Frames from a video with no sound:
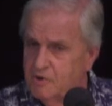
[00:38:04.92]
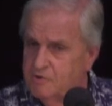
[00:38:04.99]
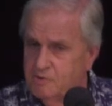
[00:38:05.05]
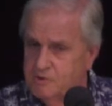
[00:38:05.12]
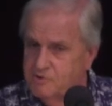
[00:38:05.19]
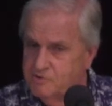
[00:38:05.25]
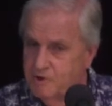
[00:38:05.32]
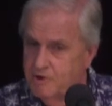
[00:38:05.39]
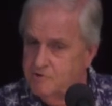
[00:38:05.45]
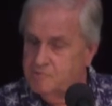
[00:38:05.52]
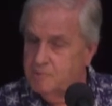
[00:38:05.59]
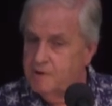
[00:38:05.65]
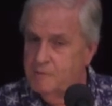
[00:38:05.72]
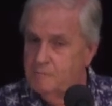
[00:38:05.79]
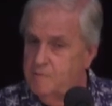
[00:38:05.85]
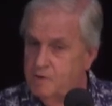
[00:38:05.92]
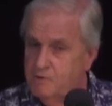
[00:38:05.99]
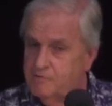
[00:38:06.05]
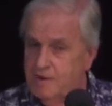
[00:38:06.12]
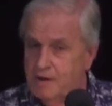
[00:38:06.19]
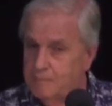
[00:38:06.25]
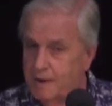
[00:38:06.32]
to a church where the
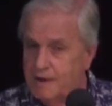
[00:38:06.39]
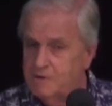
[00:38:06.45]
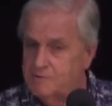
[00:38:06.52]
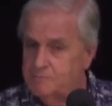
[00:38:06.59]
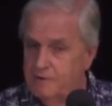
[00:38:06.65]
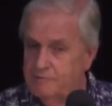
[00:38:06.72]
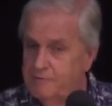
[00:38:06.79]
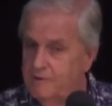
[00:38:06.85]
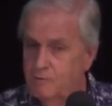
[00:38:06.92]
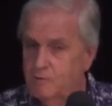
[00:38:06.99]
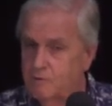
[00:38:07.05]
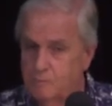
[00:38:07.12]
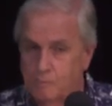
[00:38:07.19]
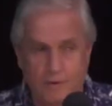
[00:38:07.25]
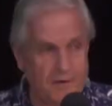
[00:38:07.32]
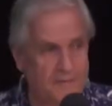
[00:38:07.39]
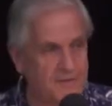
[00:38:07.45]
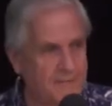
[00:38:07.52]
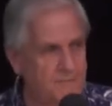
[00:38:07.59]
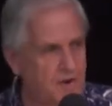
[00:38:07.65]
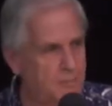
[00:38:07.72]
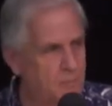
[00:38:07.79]
music makes me feel good. Well, I've
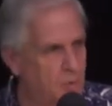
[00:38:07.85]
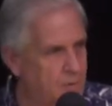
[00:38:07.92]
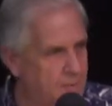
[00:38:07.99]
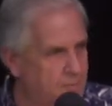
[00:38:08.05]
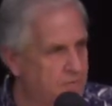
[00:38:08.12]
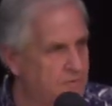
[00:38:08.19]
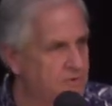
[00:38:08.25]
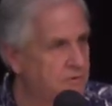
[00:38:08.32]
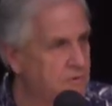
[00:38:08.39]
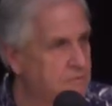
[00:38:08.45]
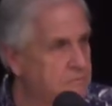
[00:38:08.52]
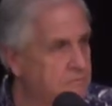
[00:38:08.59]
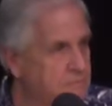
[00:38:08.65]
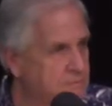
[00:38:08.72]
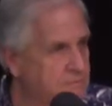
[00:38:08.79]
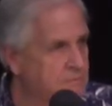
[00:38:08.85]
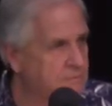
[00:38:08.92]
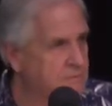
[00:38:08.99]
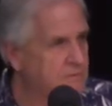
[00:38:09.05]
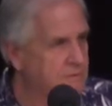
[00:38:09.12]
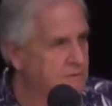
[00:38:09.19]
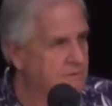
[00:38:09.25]
given you marimbas.
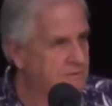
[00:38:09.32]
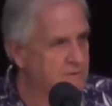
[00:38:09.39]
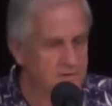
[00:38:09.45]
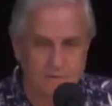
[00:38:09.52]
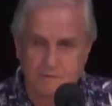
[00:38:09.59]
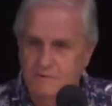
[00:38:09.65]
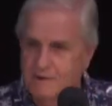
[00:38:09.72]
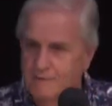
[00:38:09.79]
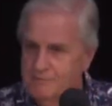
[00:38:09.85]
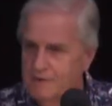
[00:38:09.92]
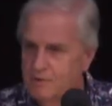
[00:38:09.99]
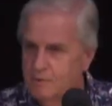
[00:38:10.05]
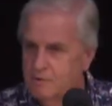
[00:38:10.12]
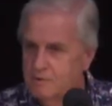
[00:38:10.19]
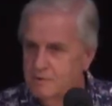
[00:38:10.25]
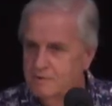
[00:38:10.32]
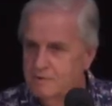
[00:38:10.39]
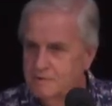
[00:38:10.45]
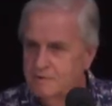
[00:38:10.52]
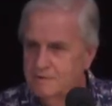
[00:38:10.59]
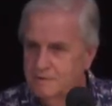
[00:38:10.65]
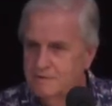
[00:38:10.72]
Do you feel good?
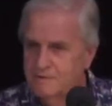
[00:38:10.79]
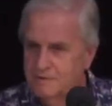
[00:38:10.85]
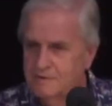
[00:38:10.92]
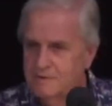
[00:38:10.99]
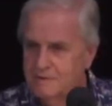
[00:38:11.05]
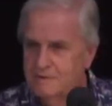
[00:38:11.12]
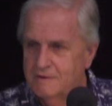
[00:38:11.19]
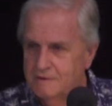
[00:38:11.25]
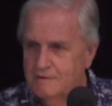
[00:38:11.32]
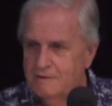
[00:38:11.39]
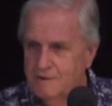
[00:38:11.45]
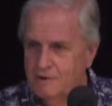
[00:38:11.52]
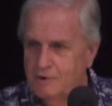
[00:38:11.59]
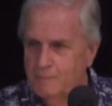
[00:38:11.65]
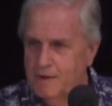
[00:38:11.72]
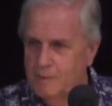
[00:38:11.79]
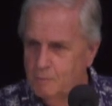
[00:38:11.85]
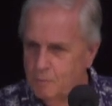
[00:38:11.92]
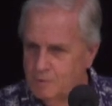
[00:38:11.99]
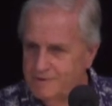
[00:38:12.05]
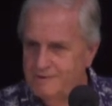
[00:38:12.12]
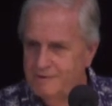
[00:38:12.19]
A little bit
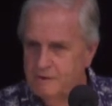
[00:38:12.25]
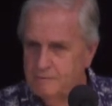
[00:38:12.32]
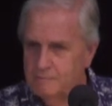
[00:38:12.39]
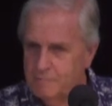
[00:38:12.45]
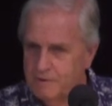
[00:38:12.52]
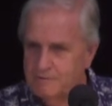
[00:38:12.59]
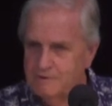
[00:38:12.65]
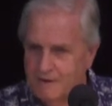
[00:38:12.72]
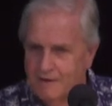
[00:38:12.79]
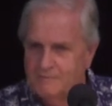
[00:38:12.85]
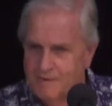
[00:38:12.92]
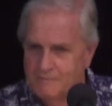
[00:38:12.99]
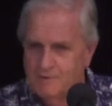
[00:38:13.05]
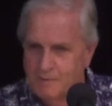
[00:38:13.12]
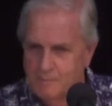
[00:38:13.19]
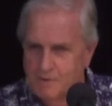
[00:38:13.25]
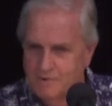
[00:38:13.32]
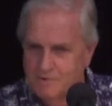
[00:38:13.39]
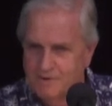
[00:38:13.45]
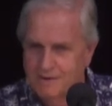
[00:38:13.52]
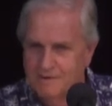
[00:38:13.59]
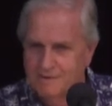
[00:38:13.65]
wooden, but I've given you
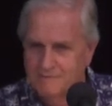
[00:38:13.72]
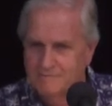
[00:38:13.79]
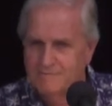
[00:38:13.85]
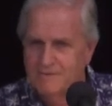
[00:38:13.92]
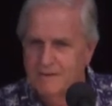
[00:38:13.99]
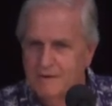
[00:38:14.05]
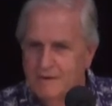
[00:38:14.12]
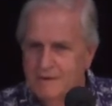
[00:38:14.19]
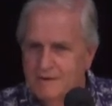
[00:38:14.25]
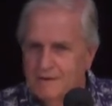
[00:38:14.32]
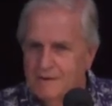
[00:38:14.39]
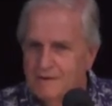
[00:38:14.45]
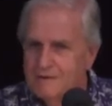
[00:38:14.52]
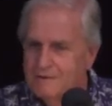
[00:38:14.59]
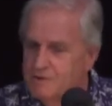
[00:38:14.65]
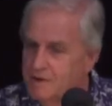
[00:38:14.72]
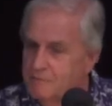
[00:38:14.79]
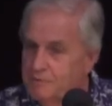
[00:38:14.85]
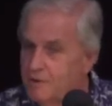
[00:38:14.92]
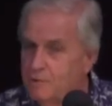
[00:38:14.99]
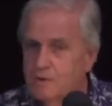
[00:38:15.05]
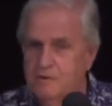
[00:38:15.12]
music. Do You
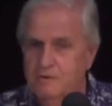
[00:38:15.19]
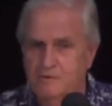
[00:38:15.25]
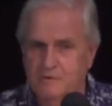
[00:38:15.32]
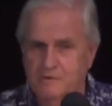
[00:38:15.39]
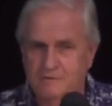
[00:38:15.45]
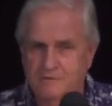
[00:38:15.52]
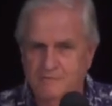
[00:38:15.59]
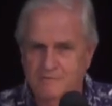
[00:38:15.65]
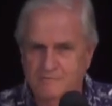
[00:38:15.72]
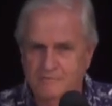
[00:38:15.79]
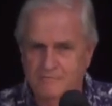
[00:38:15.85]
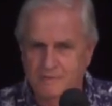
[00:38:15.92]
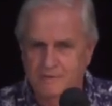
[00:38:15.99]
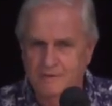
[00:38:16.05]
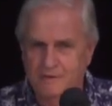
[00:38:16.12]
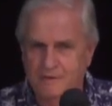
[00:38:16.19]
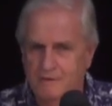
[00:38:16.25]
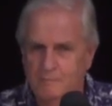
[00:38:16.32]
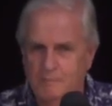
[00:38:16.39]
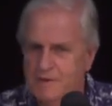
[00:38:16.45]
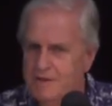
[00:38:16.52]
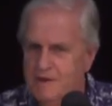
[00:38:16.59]
feel good?
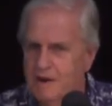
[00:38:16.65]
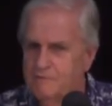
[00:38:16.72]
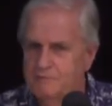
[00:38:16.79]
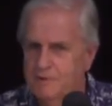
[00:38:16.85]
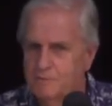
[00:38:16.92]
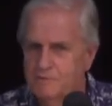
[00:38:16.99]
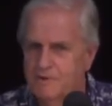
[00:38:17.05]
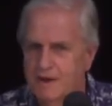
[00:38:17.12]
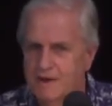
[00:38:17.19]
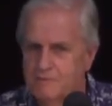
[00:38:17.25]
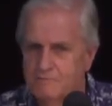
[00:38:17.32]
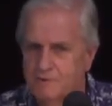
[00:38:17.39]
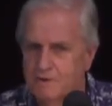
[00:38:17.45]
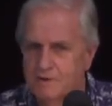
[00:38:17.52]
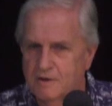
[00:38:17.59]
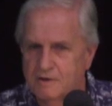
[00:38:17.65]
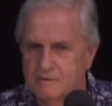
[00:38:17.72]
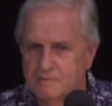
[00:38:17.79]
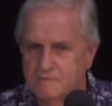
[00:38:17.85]
But you don't feel saved, do you?